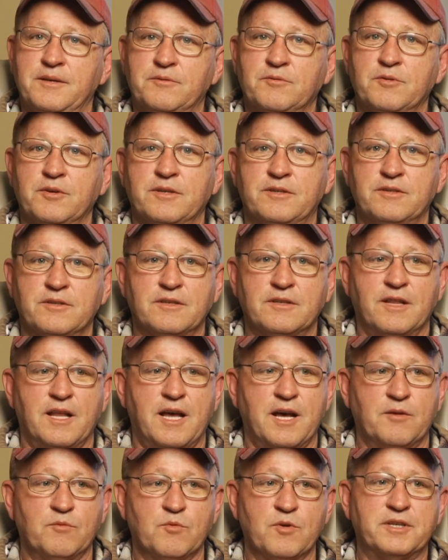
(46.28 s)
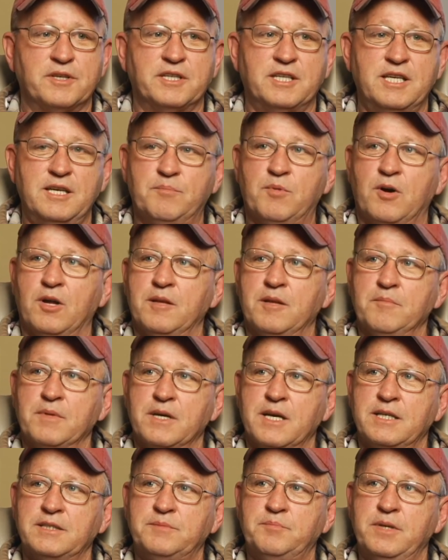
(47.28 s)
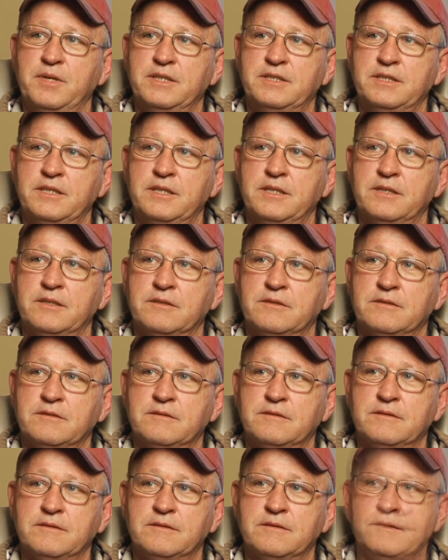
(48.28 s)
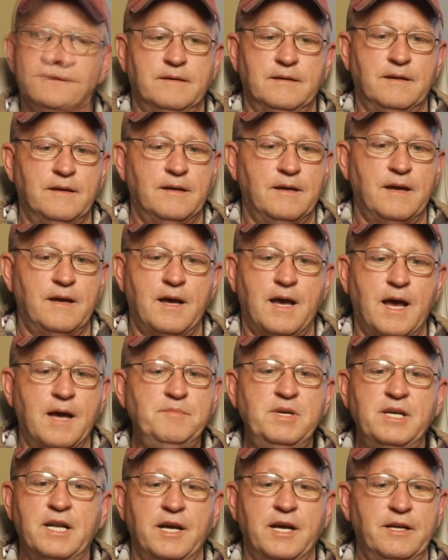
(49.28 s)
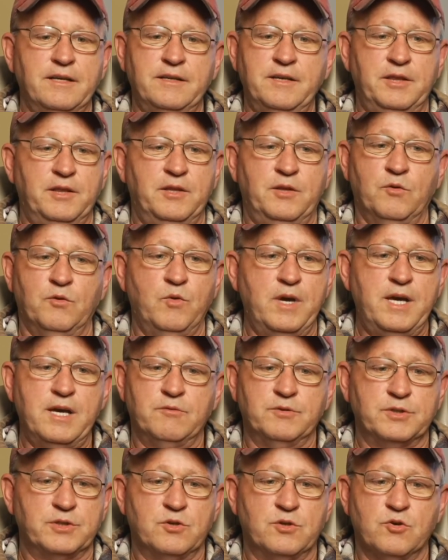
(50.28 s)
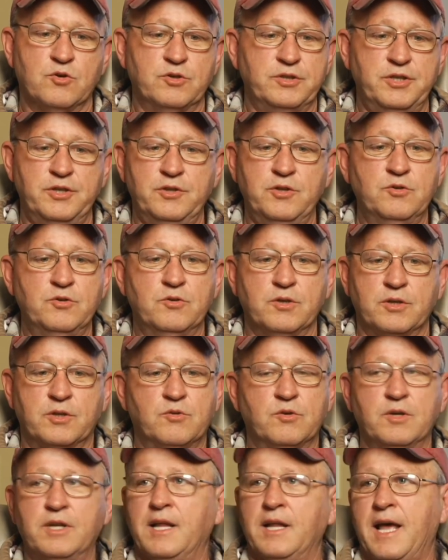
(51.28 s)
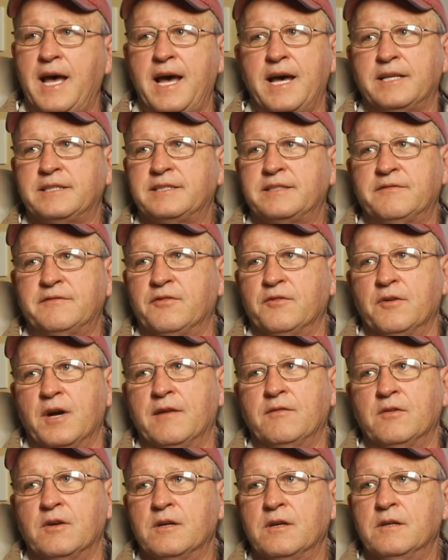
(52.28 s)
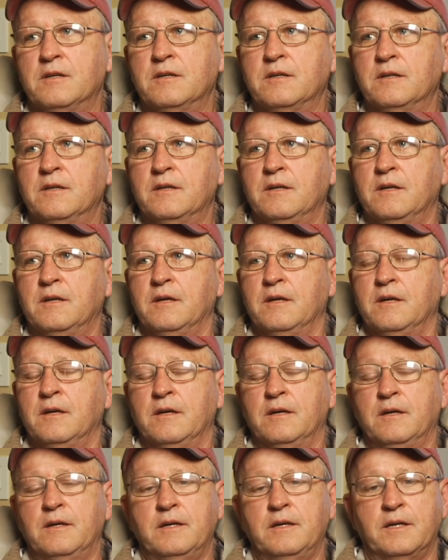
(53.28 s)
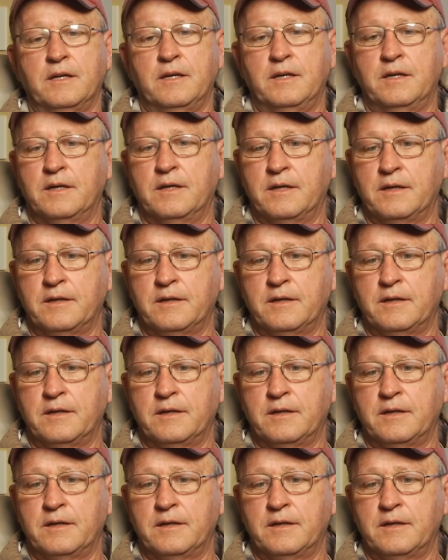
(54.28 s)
where it took a lot of work to keep all them guys busy, I mean, the way it was going, you knew it couldn't last forever. And